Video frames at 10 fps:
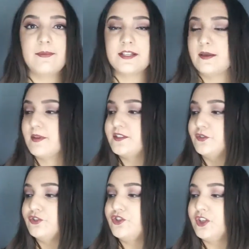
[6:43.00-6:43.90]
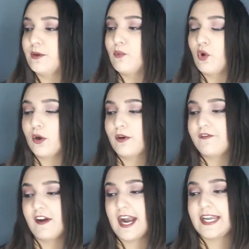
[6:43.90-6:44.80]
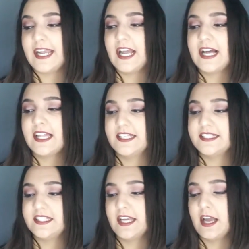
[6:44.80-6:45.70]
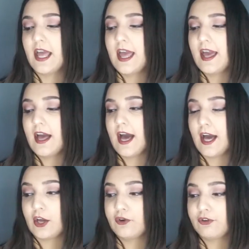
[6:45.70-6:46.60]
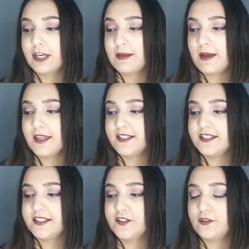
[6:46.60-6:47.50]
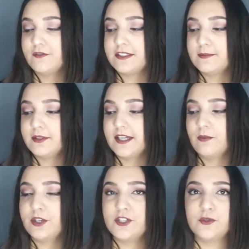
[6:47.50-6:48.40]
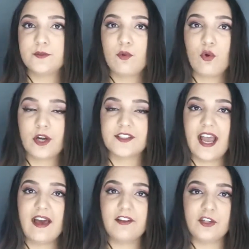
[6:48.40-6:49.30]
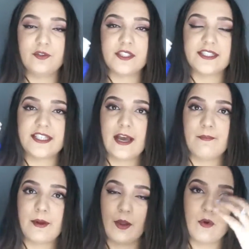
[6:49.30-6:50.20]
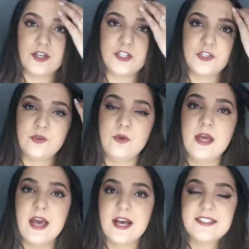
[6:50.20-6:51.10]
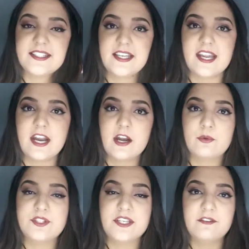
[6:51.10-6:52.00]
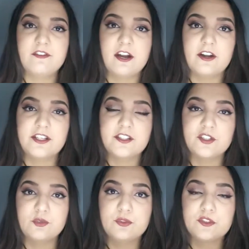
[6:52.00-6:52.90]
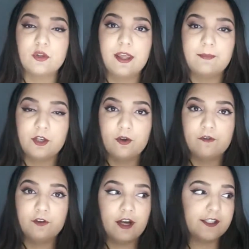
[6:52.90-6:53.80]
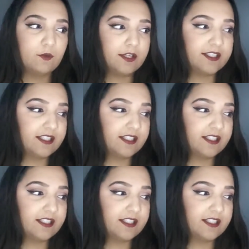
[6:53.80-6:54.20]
picked up this Neutrogena Pore Refining Cleansing Uh, cream, and this is to visibly reduce pores. I haven't used this yet, but I want to do a skincare routine very soon, so let me know if you guys want to